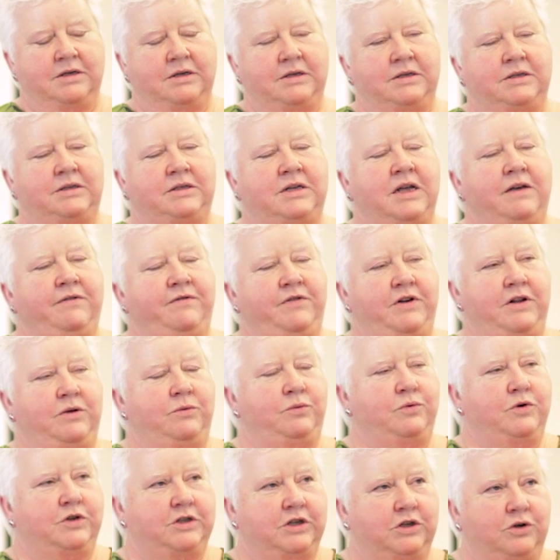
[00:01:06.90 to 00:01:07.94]
Stephanie,
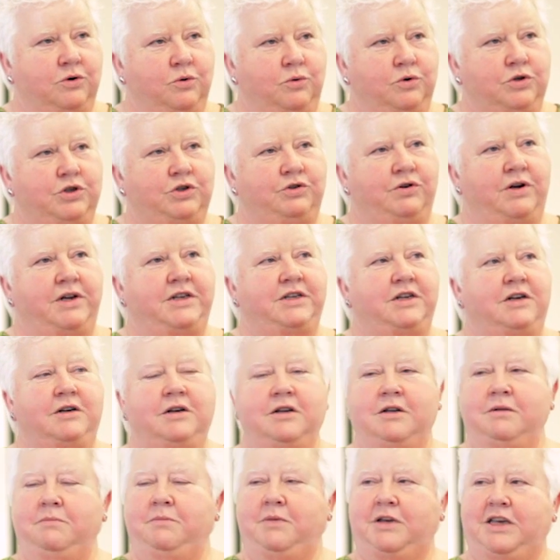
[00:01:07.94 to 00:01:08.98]
who is a ghostwriter,
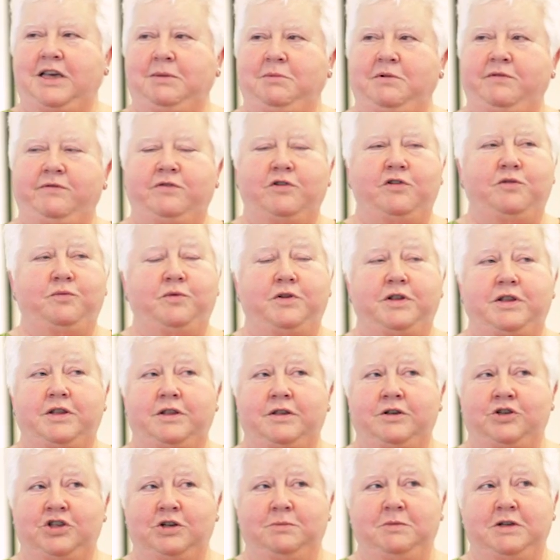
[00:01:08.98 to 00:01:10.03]
became involved with
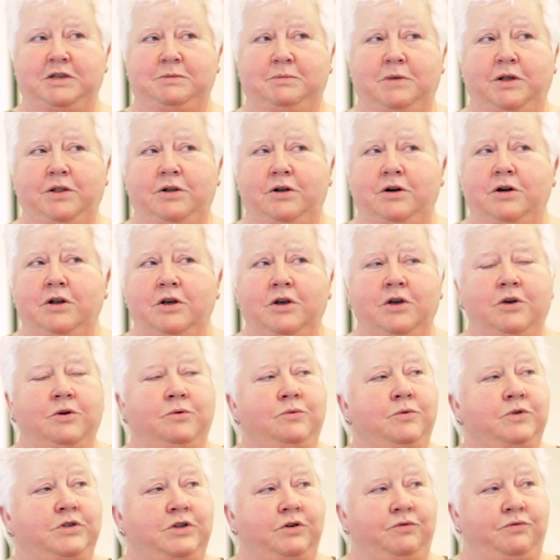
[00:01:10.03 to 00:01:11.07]
Jimmy's mother,
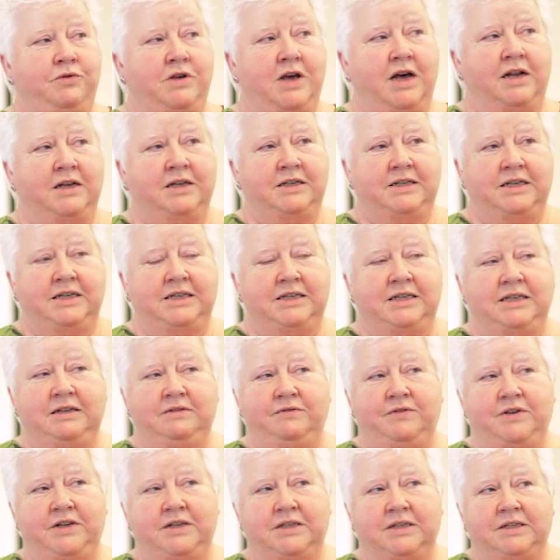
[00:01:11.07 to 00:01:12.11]
who is a reality
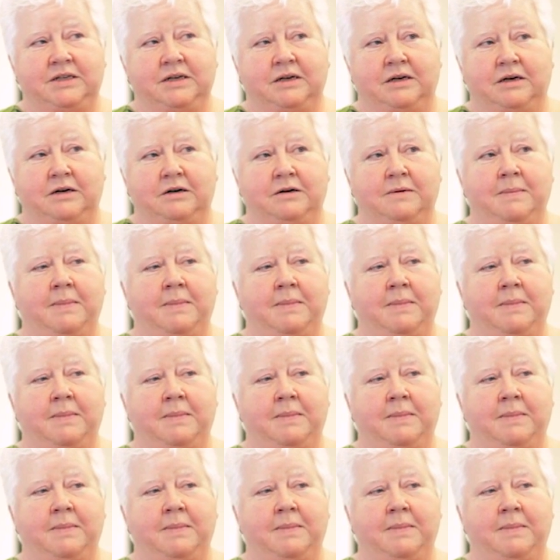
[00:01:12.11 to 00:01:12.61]
TV star.